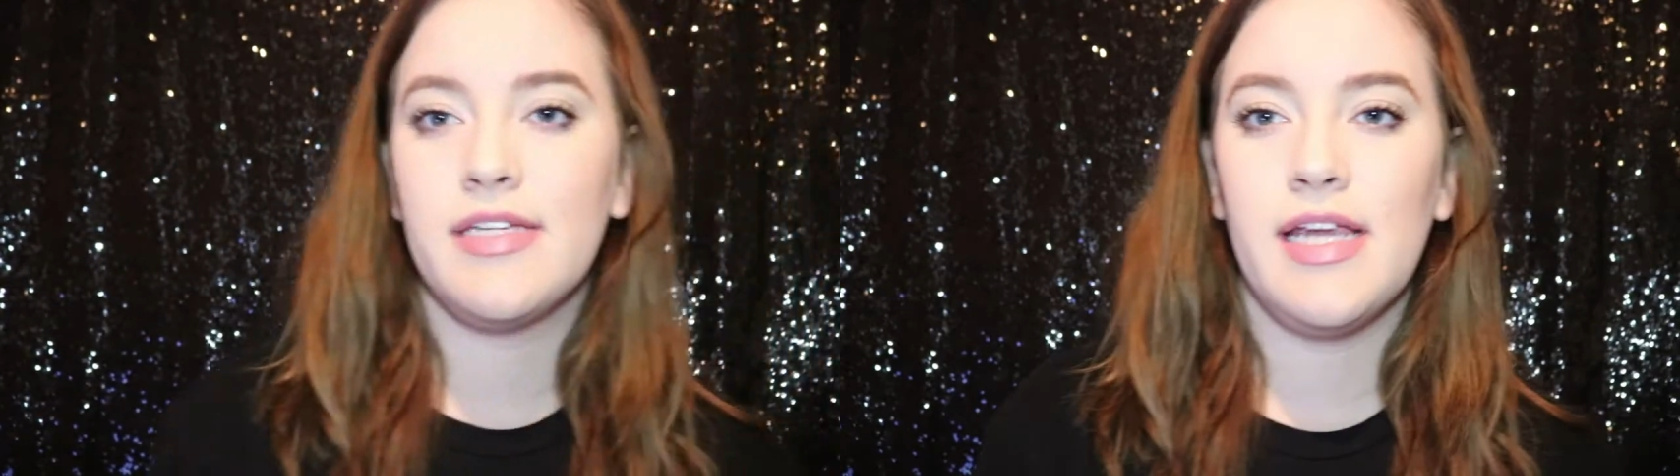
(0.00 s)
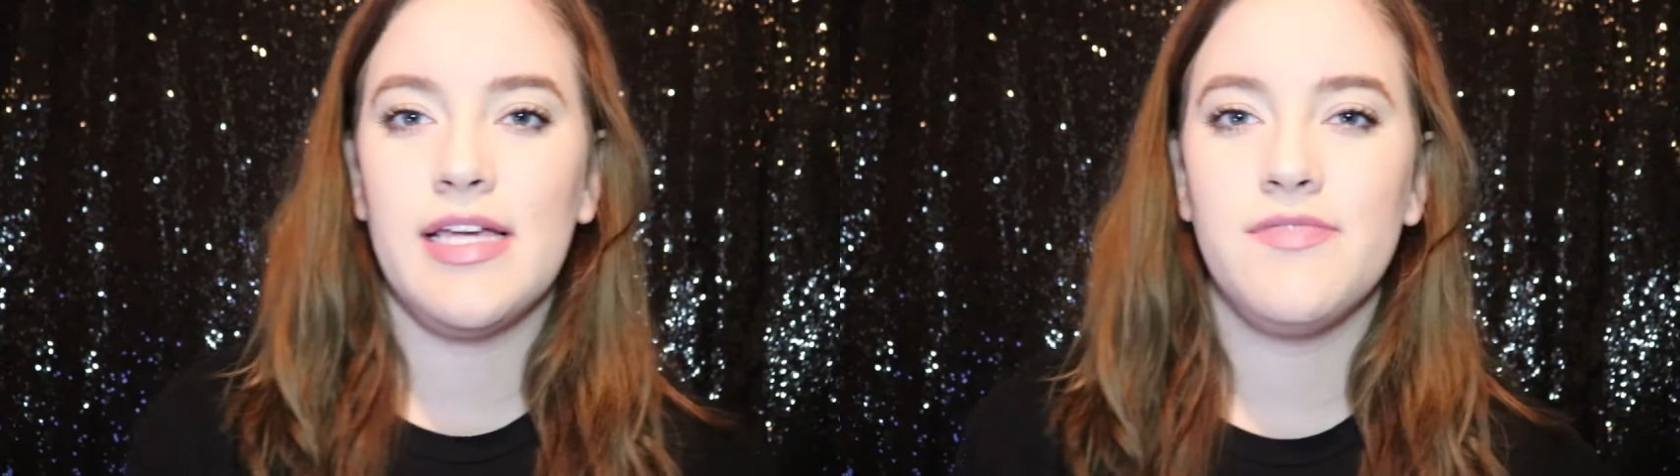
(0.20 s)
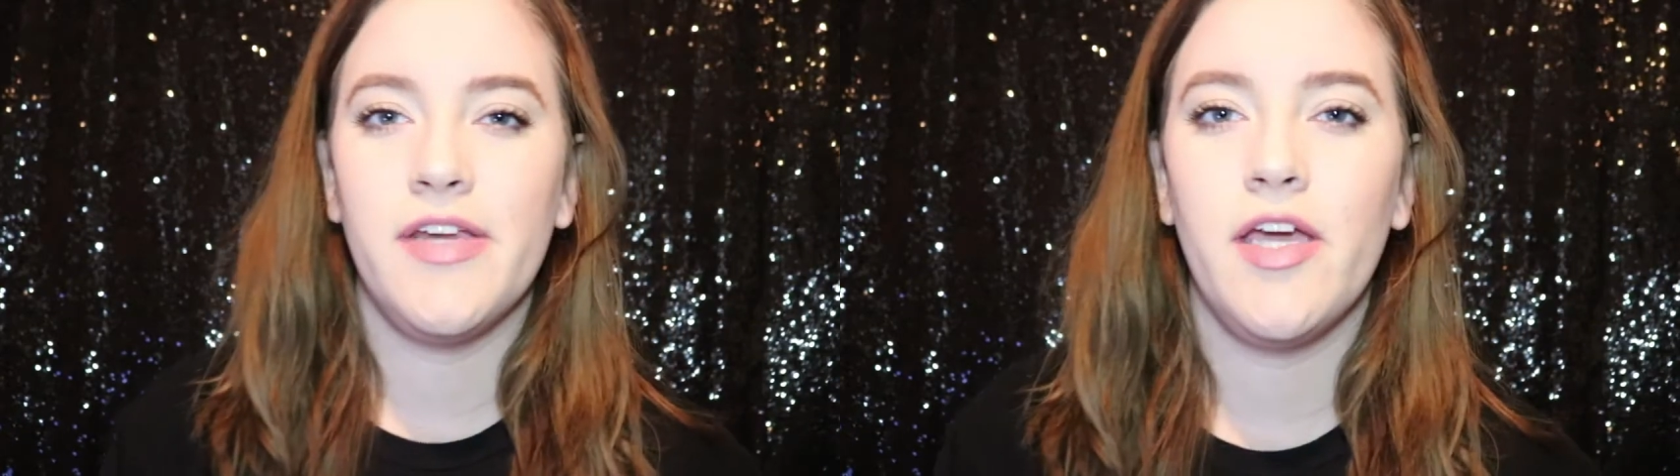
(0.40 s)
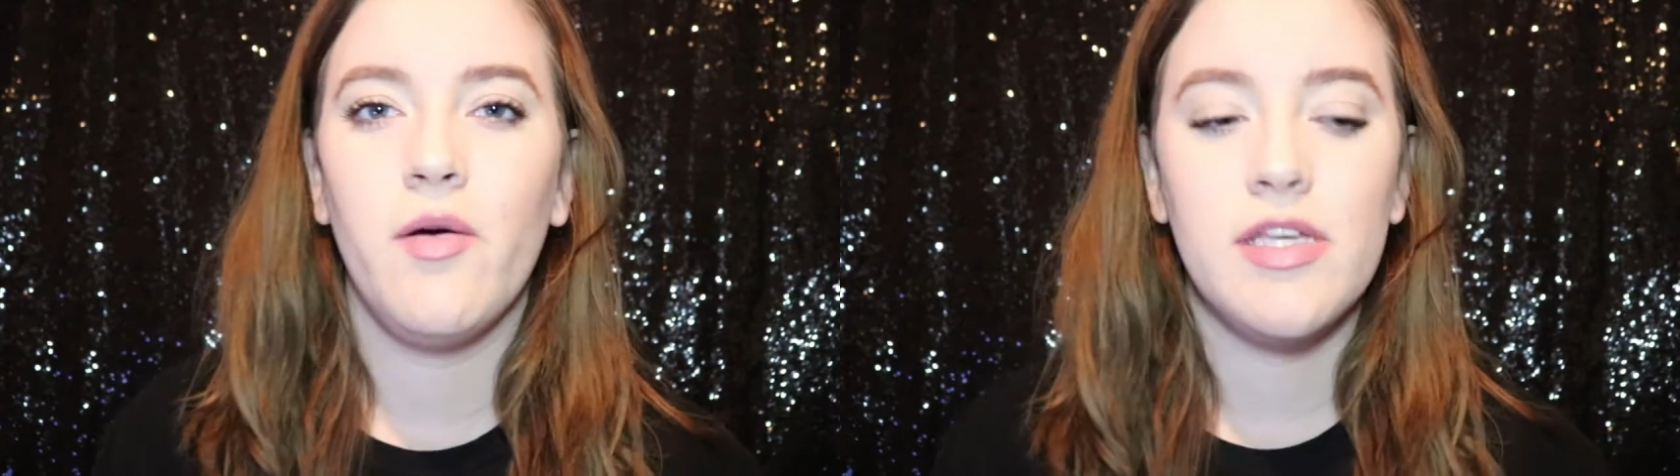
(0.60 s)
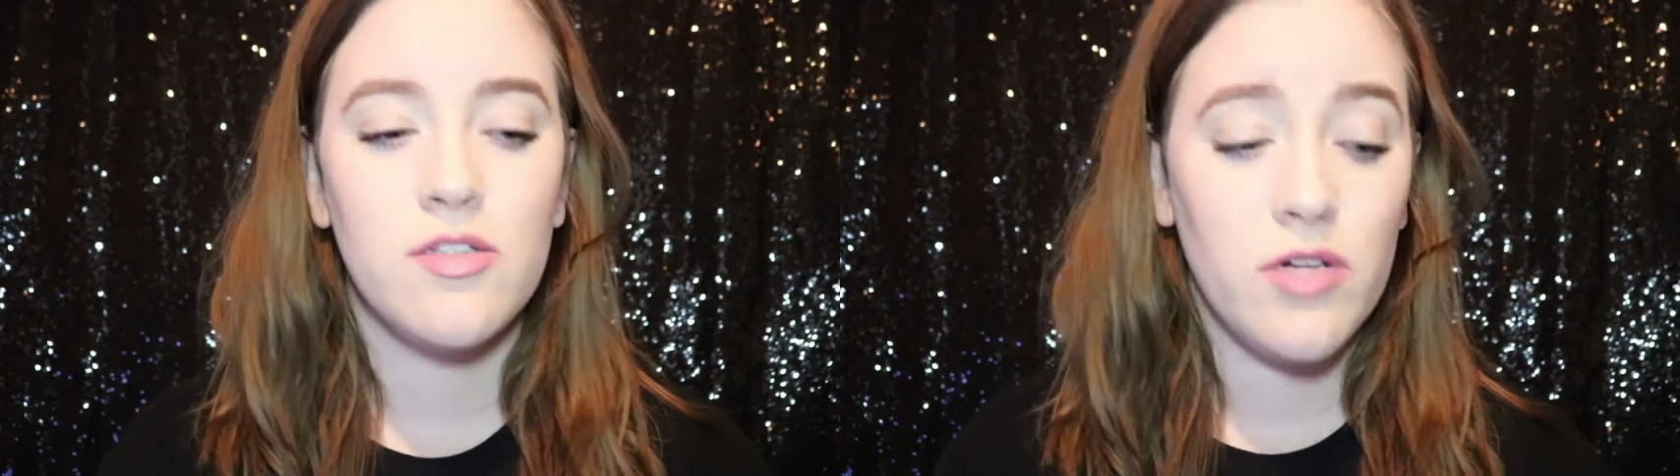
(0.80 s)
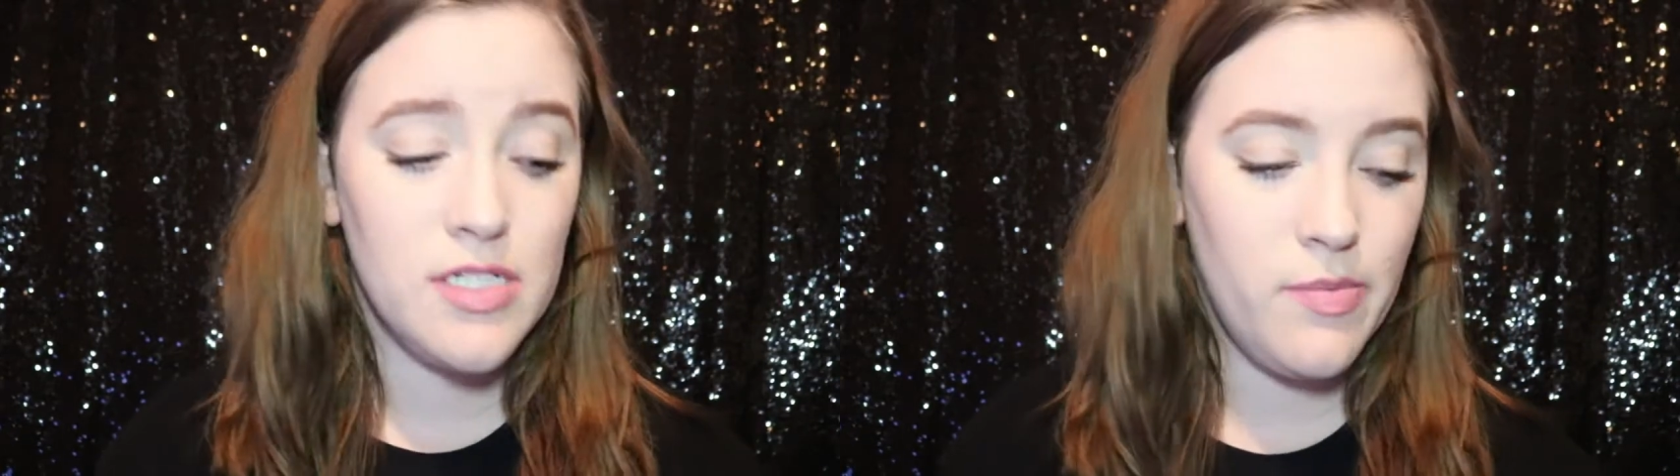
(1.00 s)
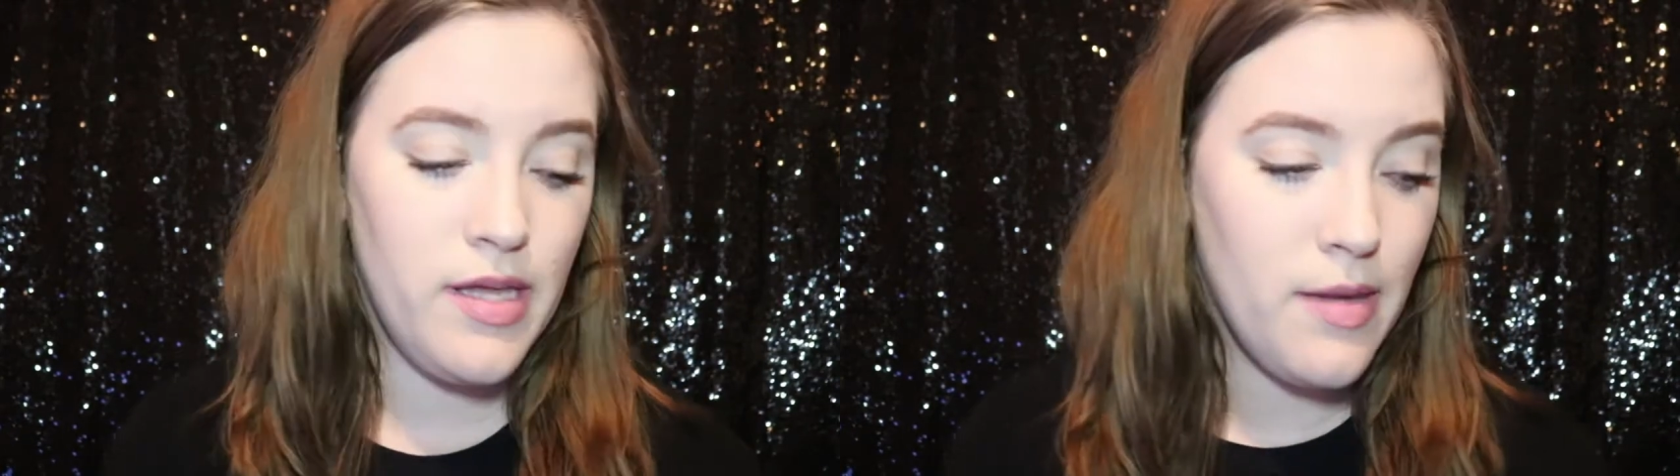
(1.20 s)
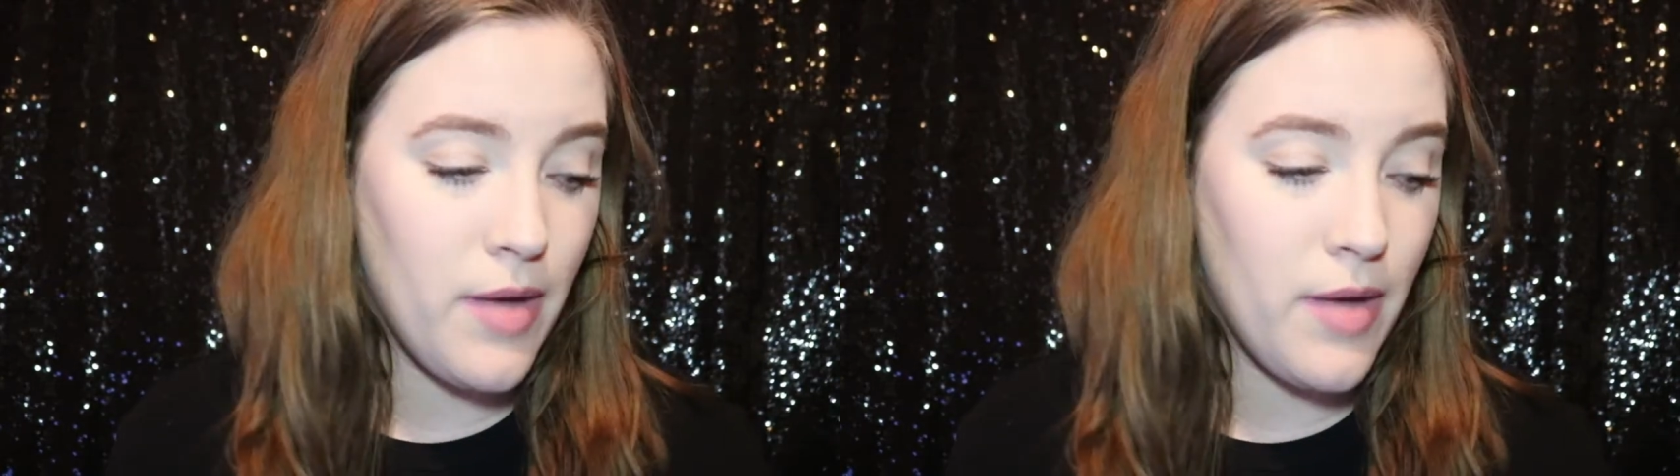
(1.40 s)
Today's video is going to be